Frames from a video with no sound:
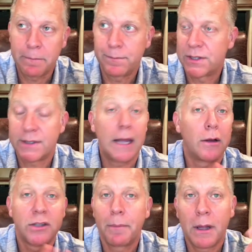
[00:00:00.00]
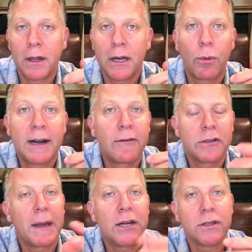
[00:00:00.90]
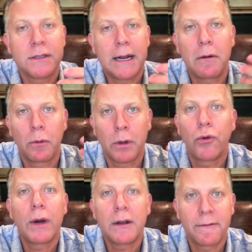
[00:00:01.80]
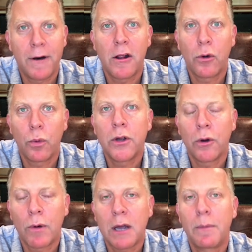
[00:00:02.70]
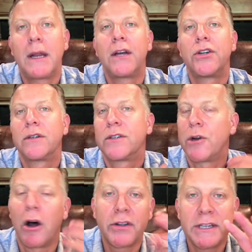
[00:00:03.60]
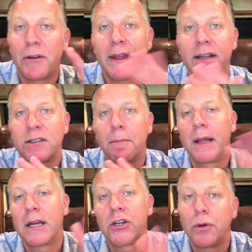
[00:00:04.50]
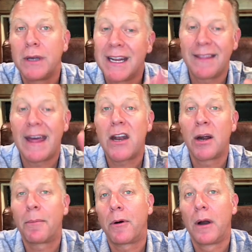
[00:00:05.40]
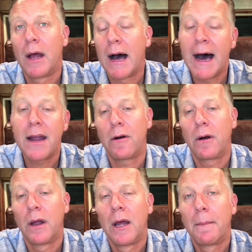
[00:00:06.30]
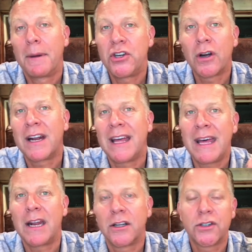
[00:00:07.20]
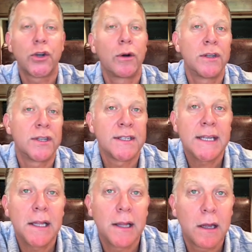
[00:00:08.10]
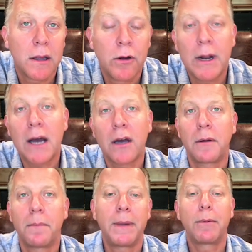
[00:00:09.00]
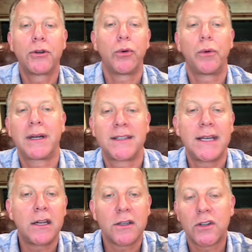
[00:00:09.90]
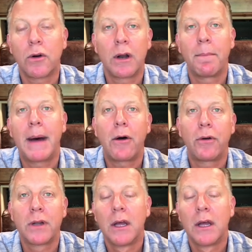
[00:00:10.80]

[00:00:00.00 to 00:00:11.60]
sales ability, or whatever is patients that will agree to follow what your recommendations. All these different things can play into getting that number higher. But you're going to hit a certain ceiling. You're not going to be able to exceed a certain amount